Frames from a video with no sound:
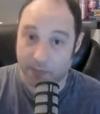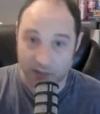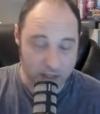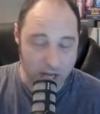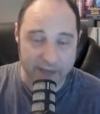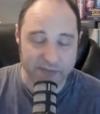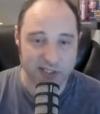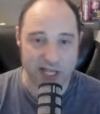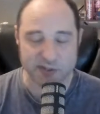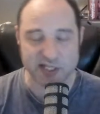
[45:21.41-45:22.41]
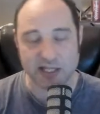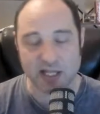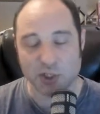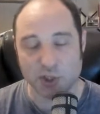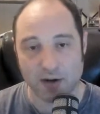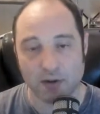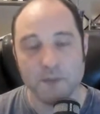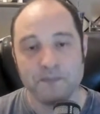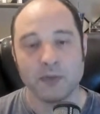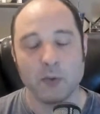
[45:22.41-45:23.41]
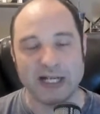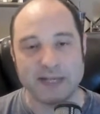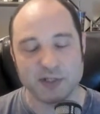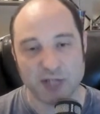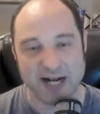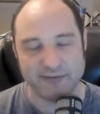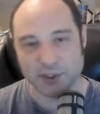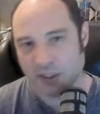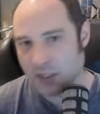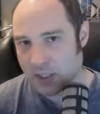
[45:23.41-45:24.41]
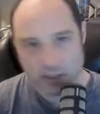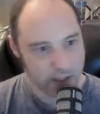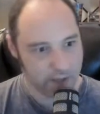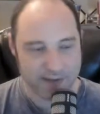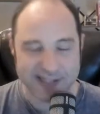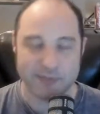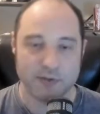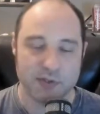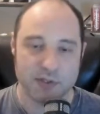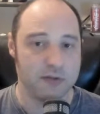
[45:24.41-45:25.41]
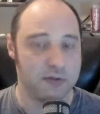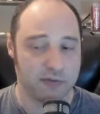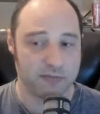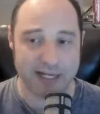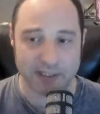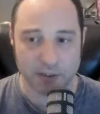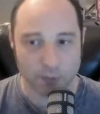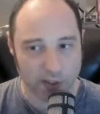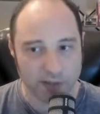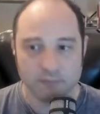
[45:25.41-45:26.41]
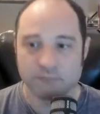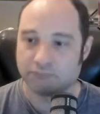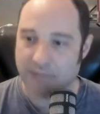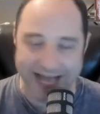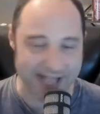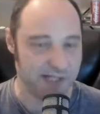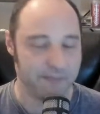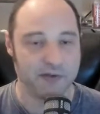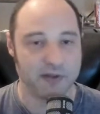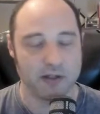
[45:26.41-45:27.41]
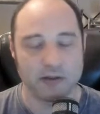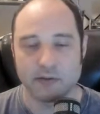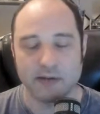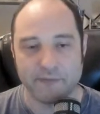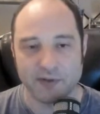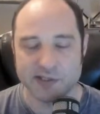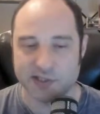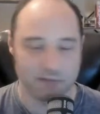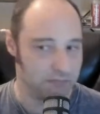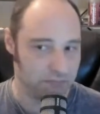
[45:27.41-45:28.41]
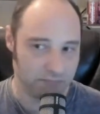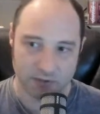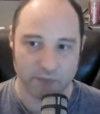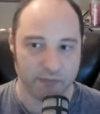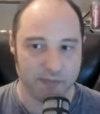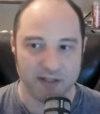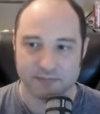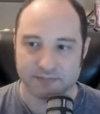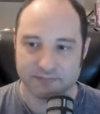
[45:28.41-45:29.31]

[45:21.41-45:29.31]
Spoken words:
But you know, obviously, I would say that in general, when it comes to a travel agent, you know, find someone who's got a good one, ask them for their reference, and go from there.